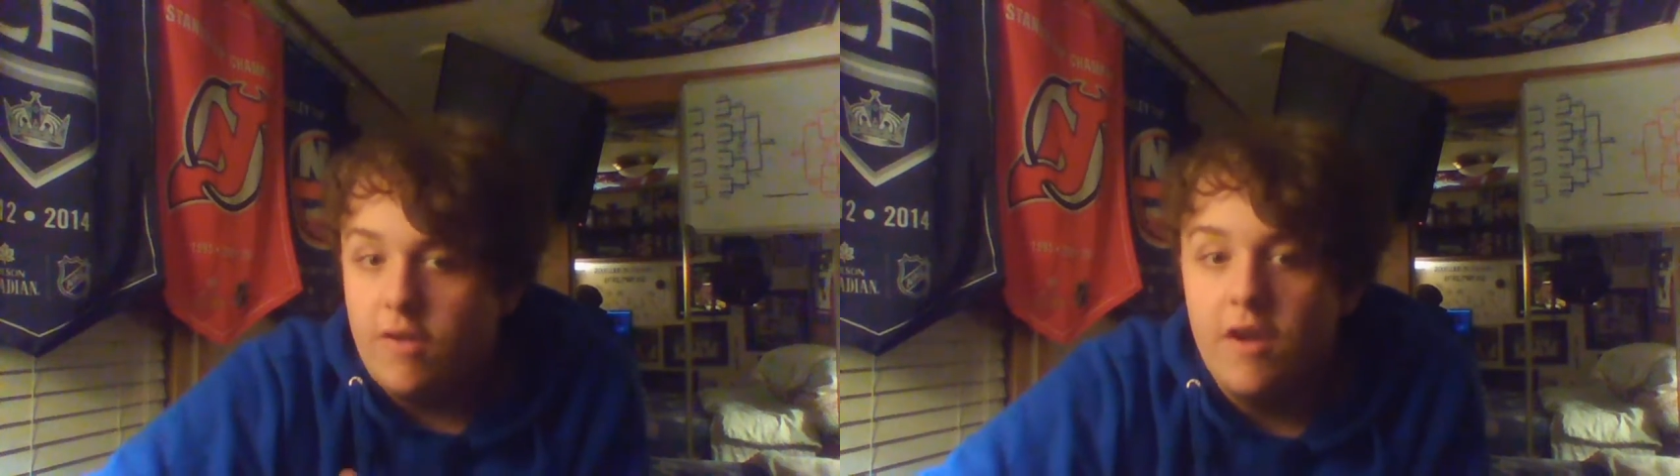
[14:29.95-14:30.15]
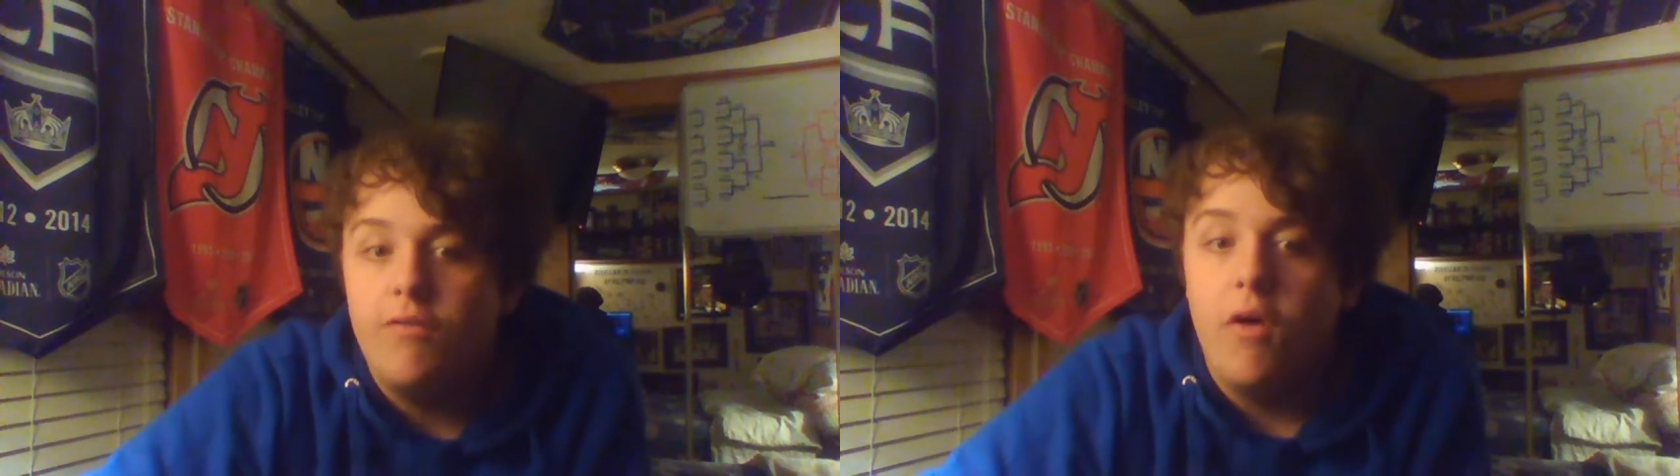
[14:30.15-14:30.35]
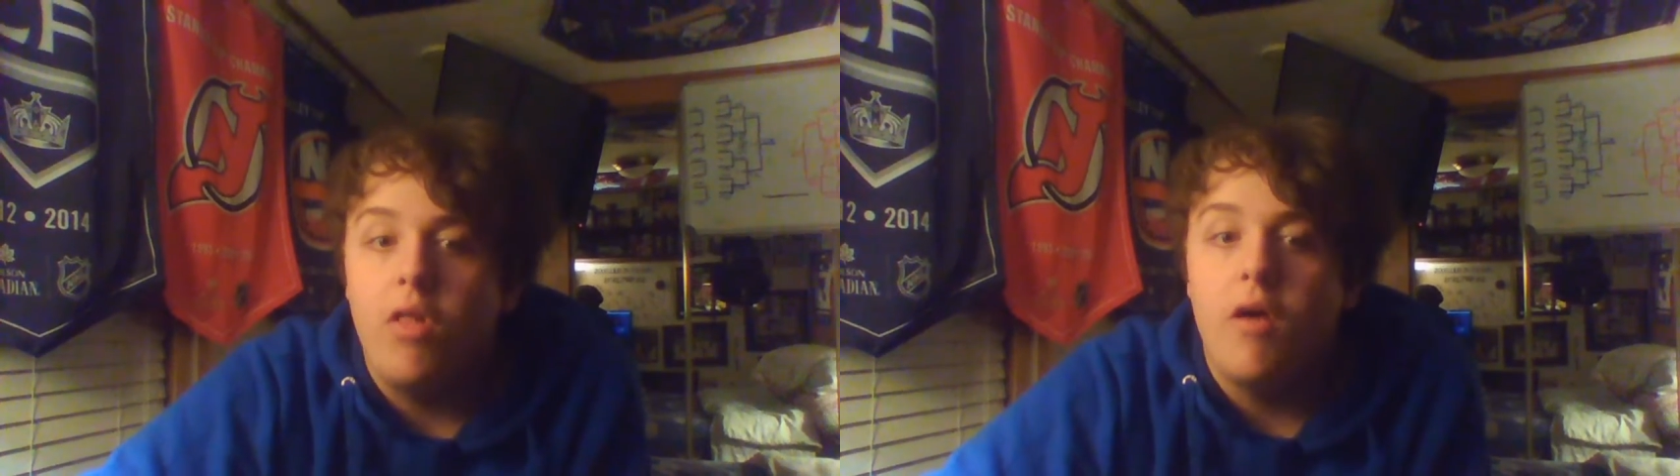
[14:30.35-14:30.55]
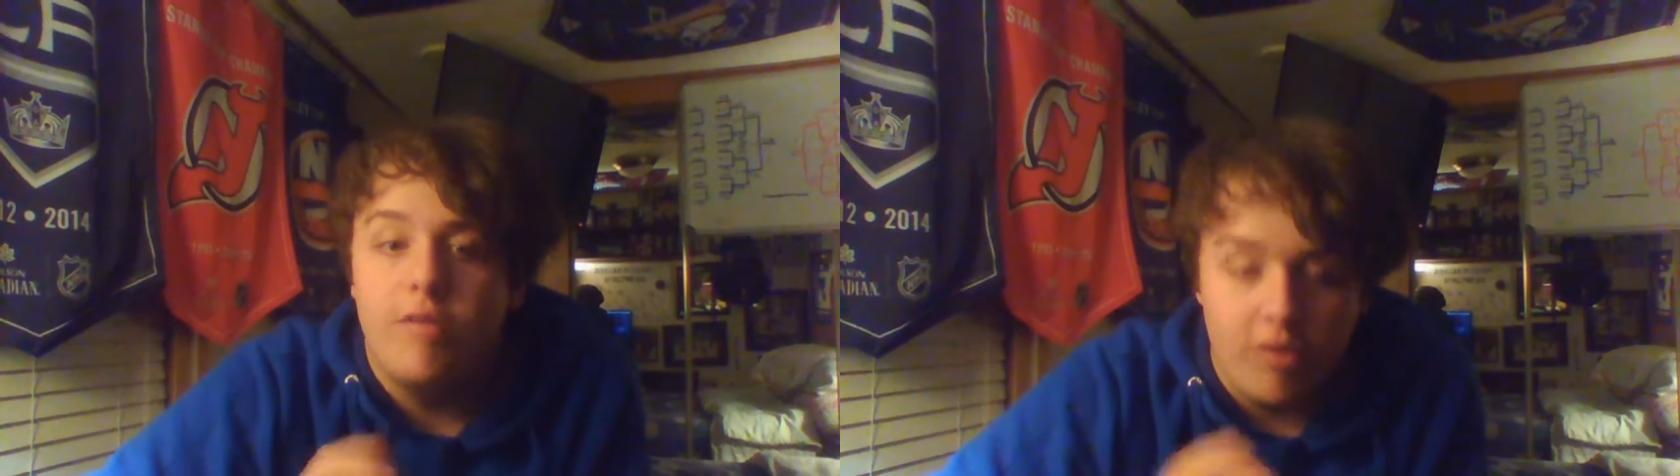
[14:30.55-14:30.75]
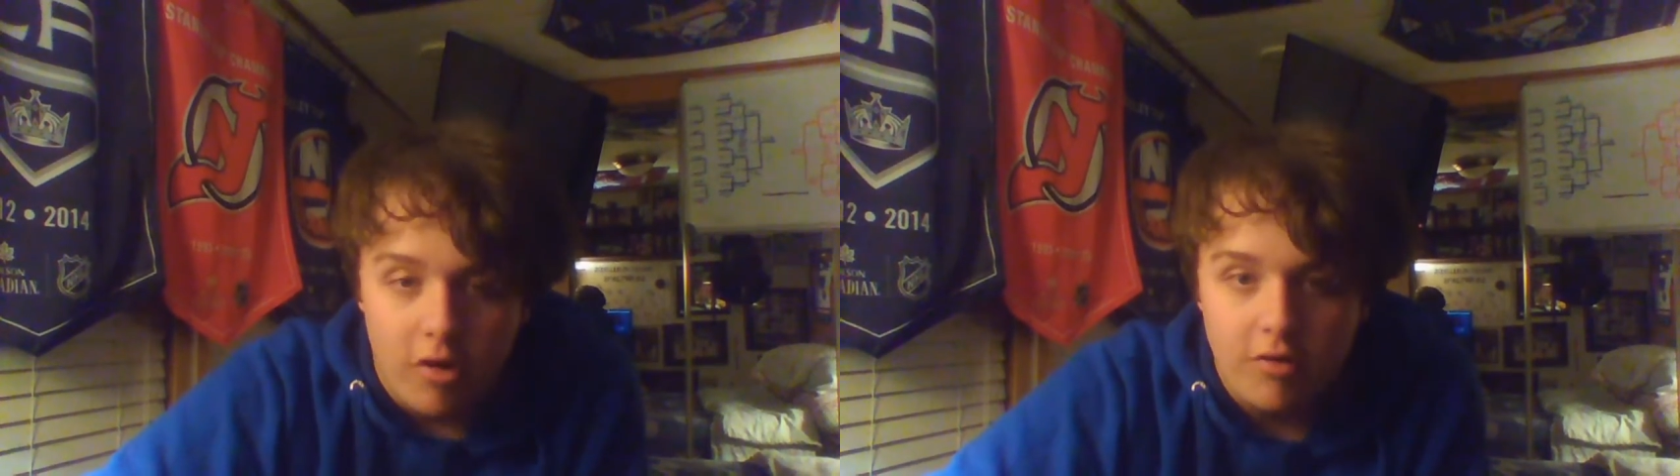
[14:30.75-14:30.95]
to fall off as
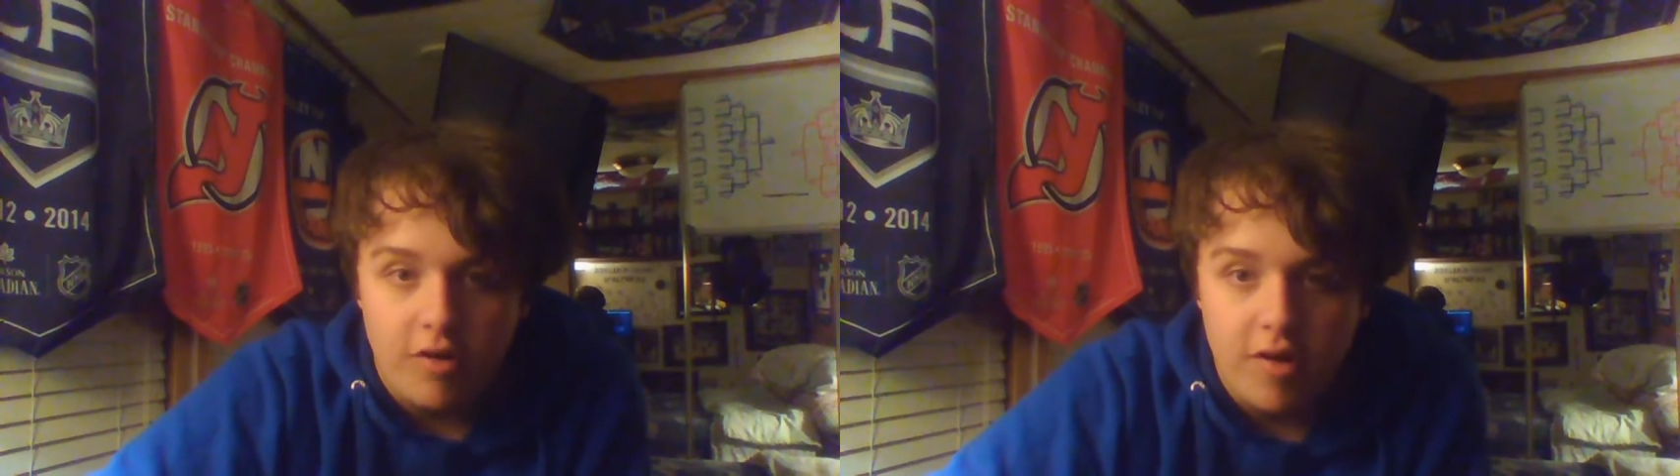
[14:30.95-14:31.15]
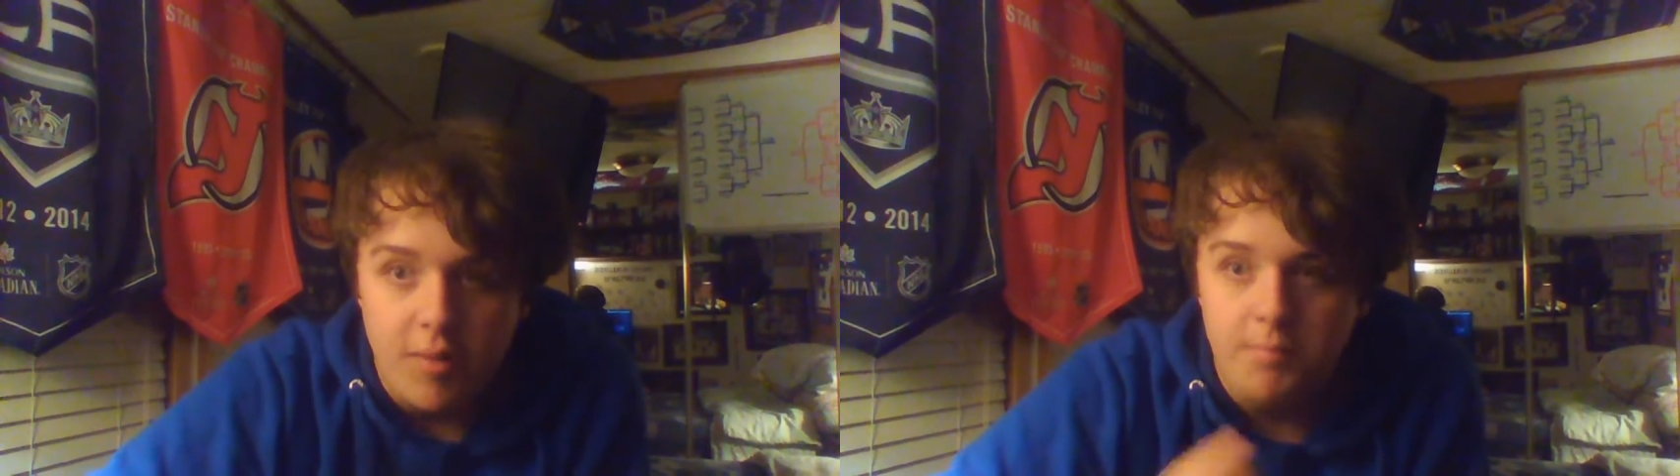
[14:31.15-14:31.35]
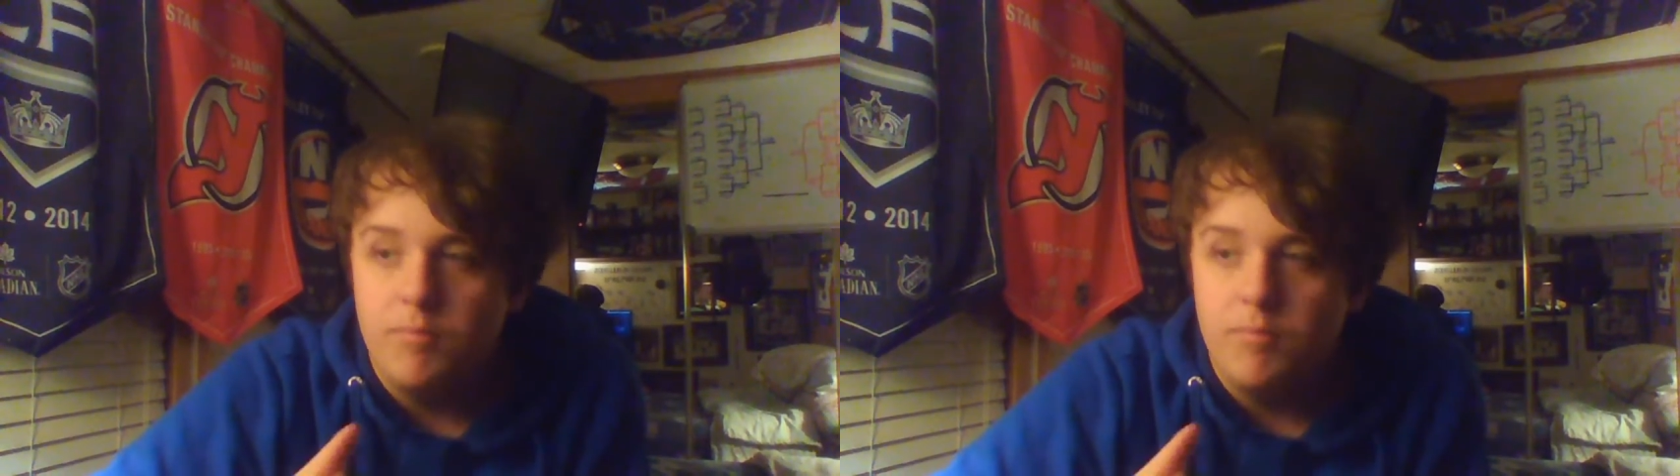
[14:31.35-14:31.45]
hard as they did.